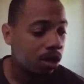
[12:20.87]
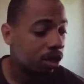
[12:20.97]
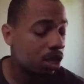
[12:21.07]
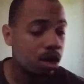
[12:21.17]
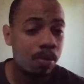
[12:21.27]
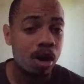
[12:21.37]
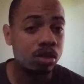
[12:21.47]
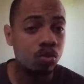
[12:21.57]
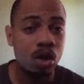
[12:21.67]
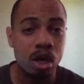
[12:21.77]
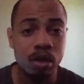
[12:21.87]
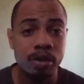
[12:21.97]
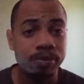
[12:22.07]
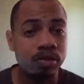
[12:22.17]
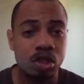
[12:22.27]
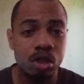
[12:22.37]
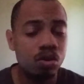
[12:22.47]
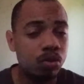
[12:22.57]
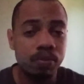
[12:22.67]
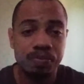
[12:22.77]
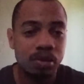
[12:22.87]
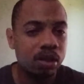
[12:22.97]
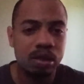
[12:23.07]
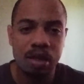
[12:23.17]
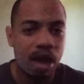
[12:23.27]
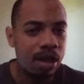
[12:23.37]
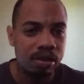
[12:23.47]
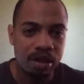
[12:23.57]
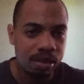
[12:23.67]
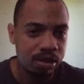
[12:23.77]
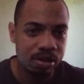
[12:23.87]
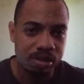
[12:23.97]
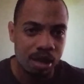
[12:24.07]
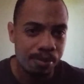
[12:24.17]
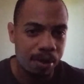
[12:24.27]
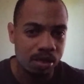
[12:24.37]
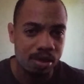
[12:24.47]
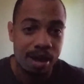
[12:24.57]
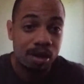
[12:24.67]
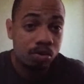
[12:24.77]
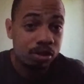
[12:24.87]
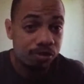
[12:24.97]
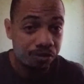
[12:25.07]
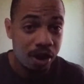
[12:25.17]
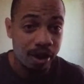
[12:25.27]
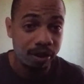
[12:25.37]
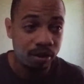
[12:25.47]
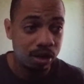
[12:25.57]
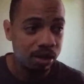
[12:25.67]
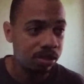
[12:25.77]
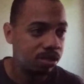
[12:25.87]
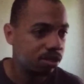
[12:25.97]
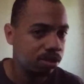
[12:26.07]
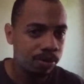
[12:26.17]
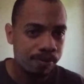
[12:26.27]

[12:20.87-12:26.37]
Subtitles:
Kingdom Hearts 1, 2, nothing to say about that. It was fine, because